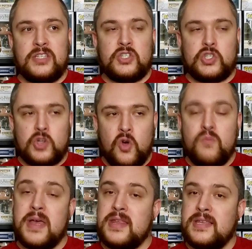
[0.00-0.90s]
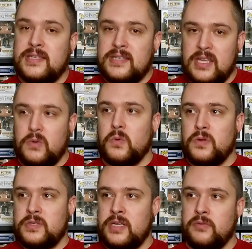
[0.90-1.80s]
so many
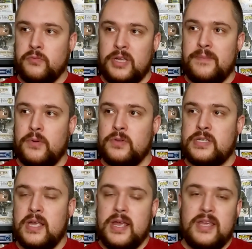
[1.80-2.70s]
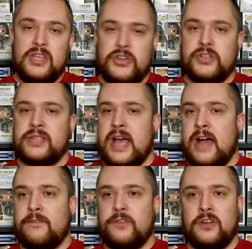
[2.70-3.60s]
sequels and reboots years
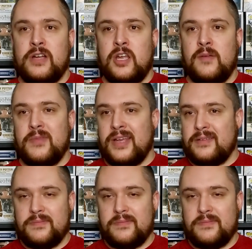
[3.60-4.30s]
after, and I'm like,